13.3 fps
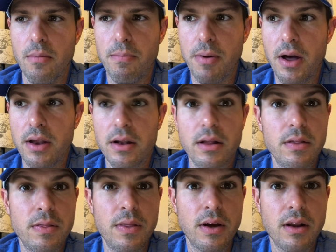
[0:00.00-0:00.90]
But
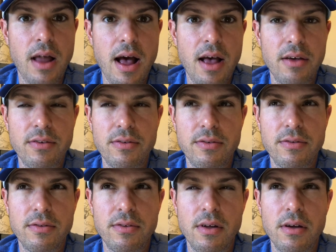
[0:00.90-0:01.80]
the
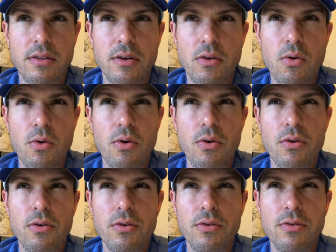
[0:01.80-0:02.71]
class, the
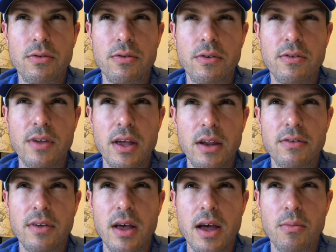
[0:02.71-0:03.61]
course, the state
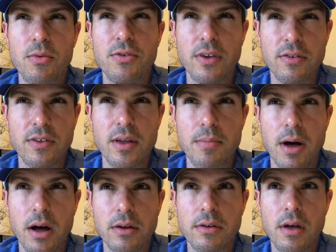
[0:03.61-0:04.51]
exam was
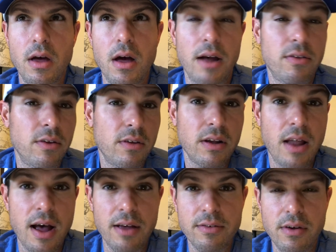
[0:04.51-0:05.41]
$60. I took the
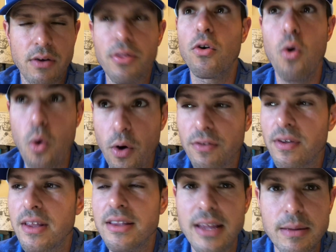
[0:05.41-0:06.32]
class, or the course,
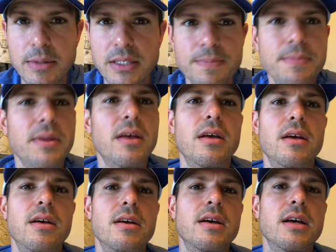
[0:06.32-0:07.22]
damn it.
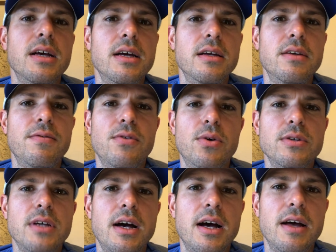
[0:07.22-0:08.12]
And of
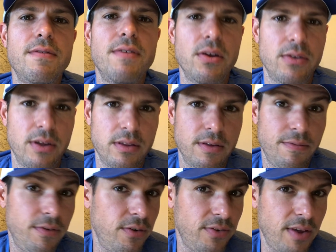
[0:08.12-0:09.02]
course, I failed it the
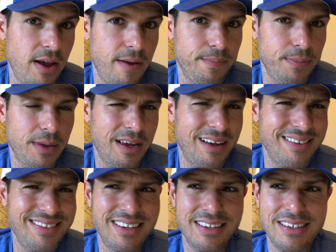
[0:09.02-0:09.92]
first time. I got a
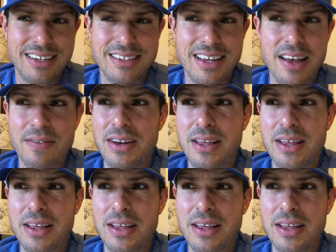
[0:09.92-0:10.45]
67.